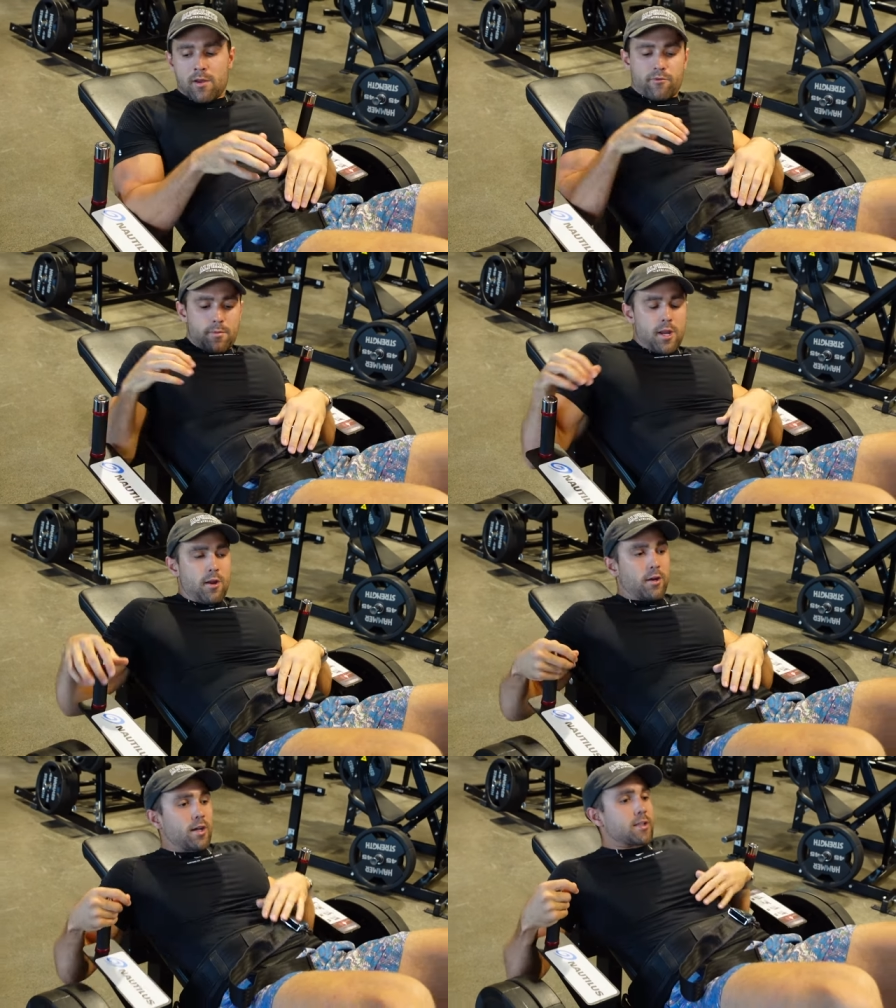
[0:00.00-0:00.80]
And here,
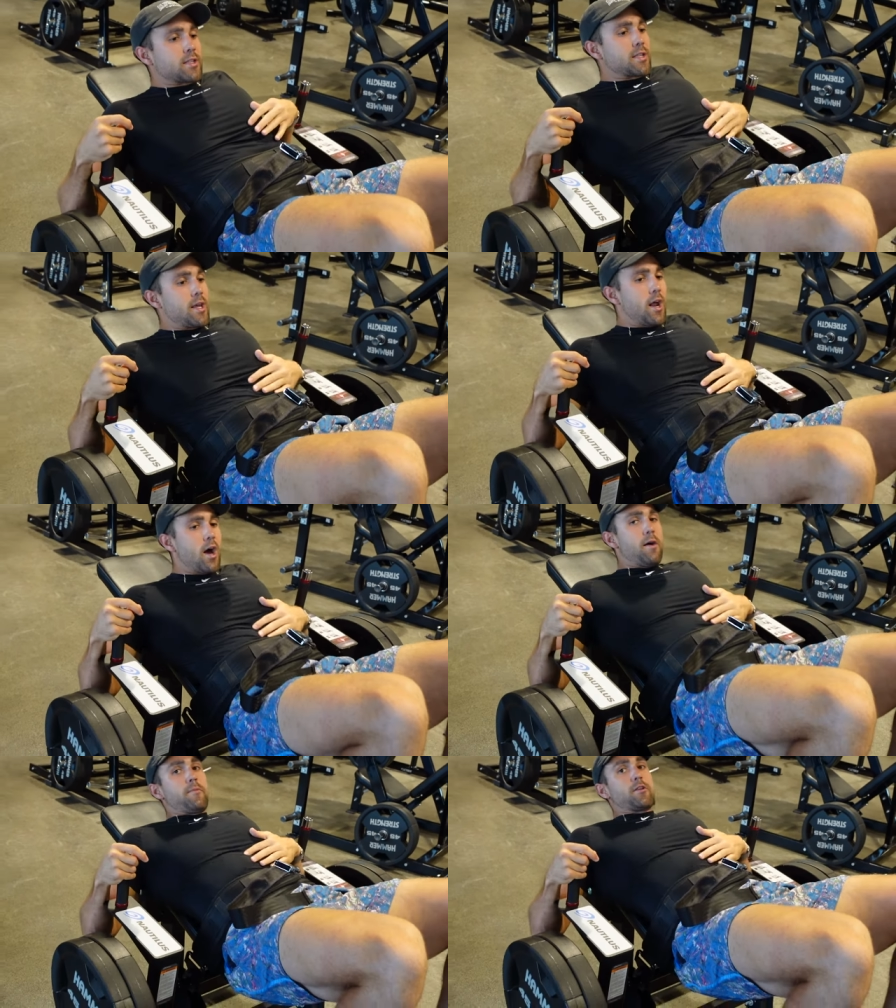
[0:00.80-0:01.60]
you're gonna sit
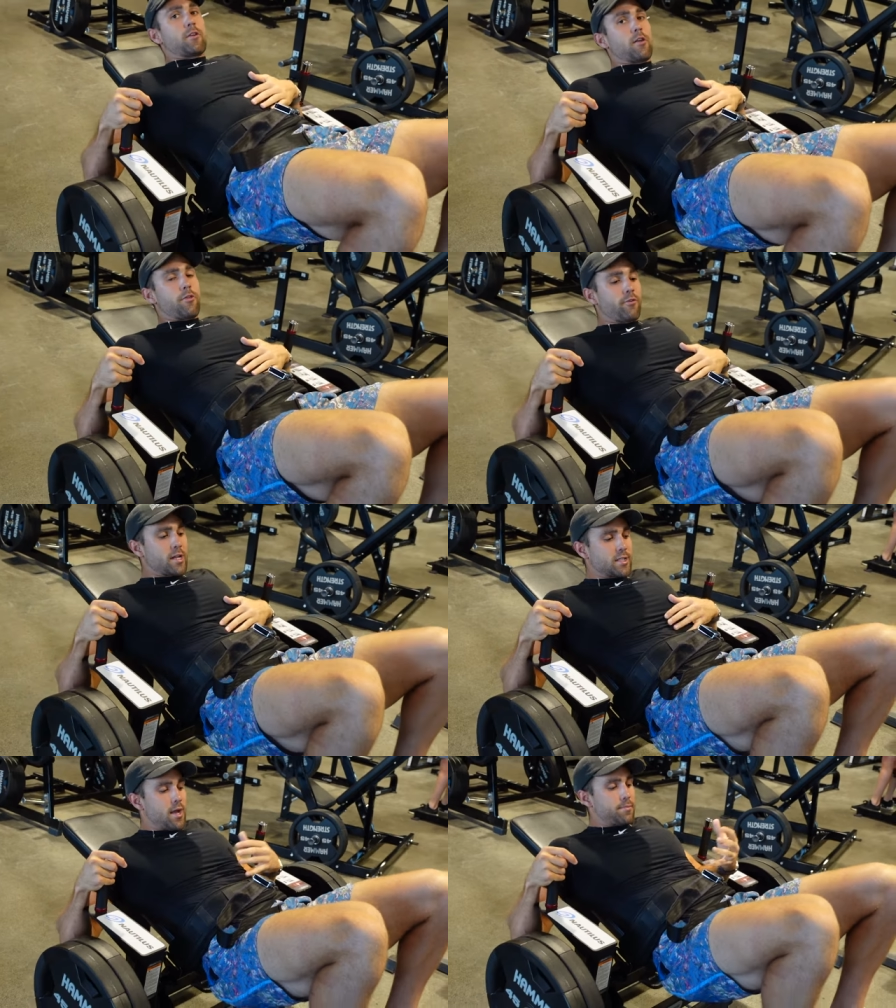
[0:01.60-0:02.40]
up and you're gonna thrust up.